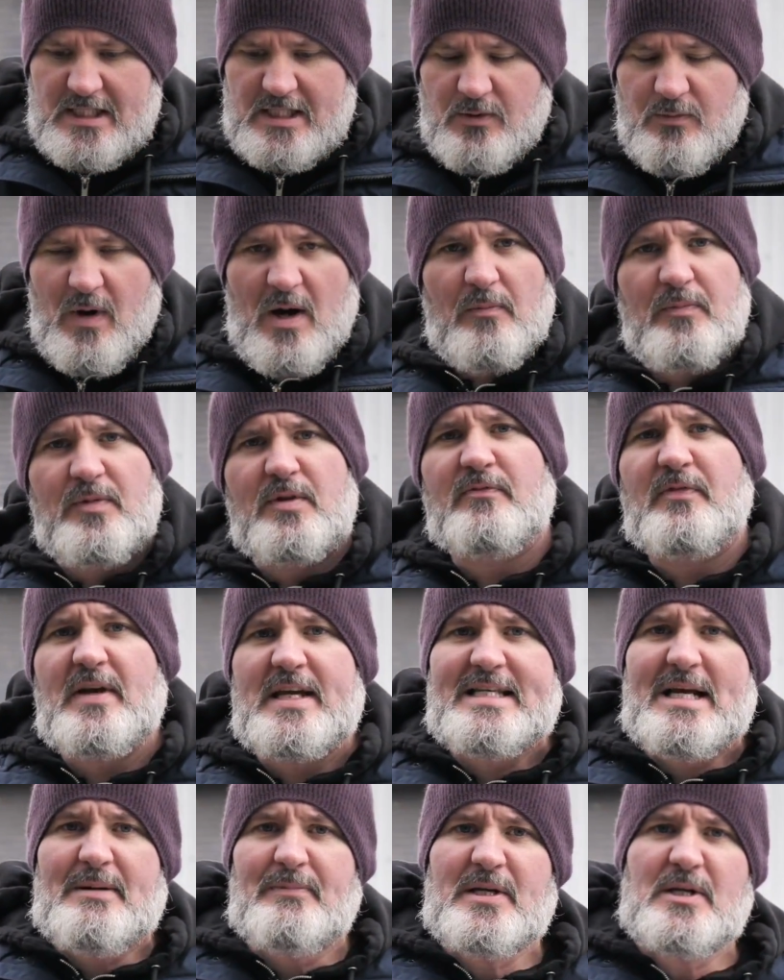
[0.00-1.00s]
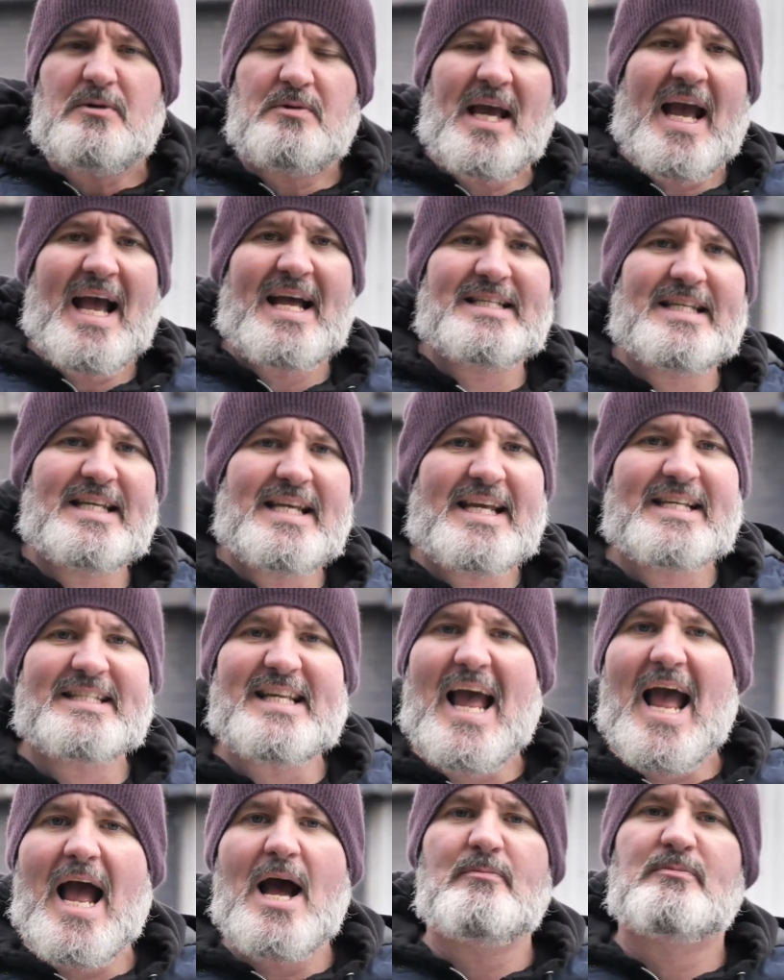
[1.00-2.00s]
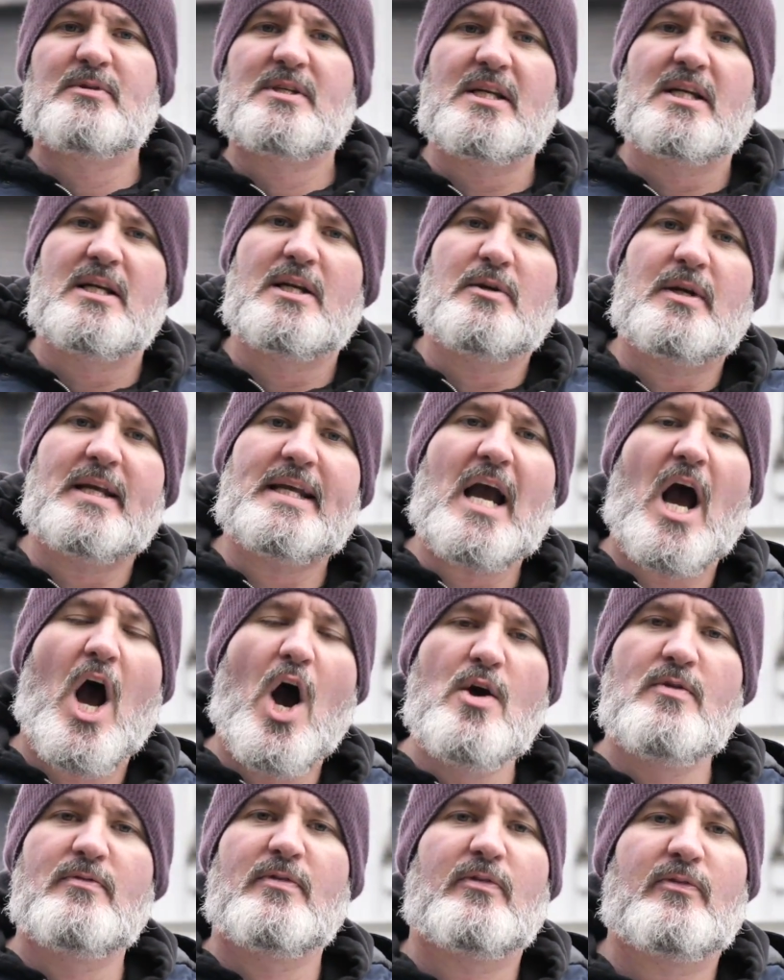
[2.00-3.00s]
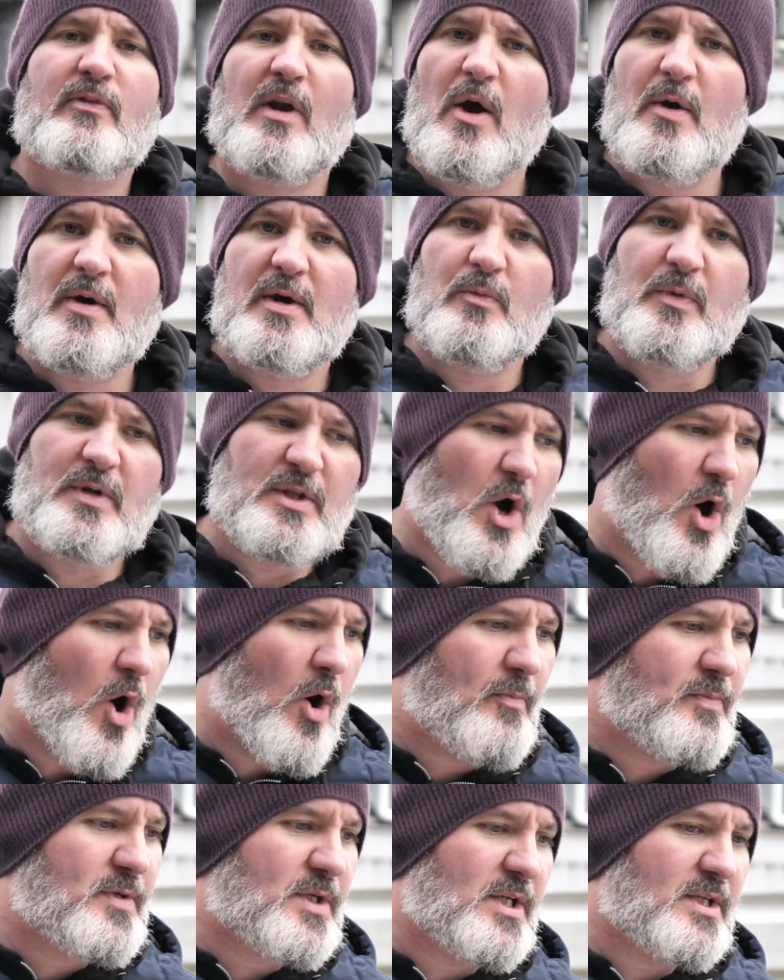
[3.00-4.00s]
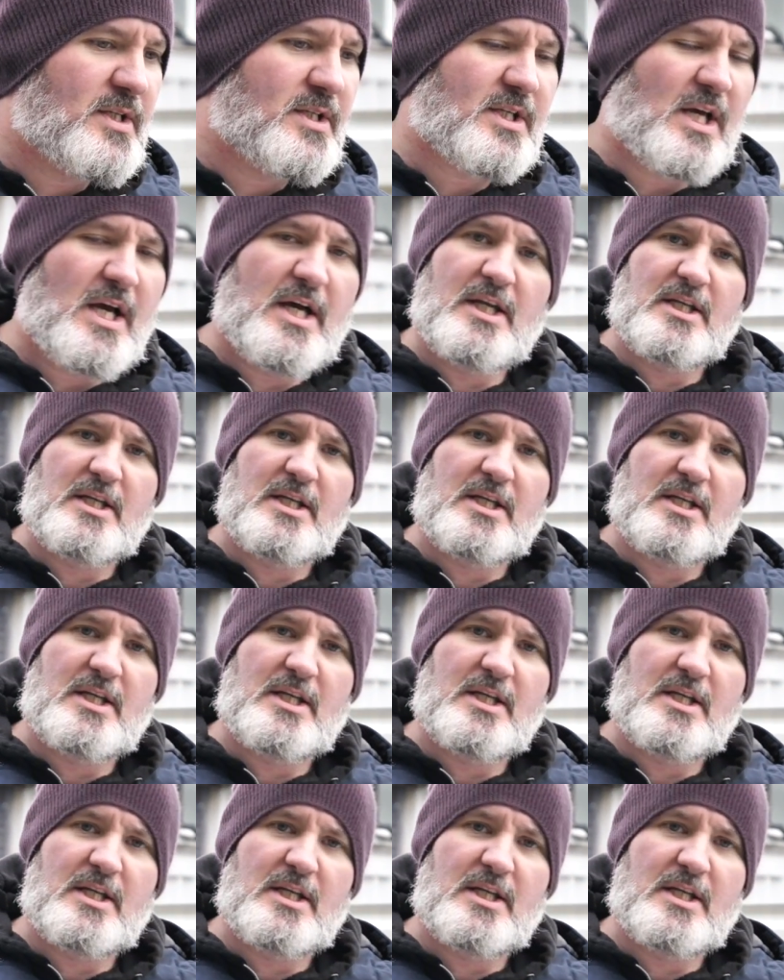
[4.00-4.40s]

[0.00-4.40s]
Well, the VW Caddy is absolutely overflowing with options and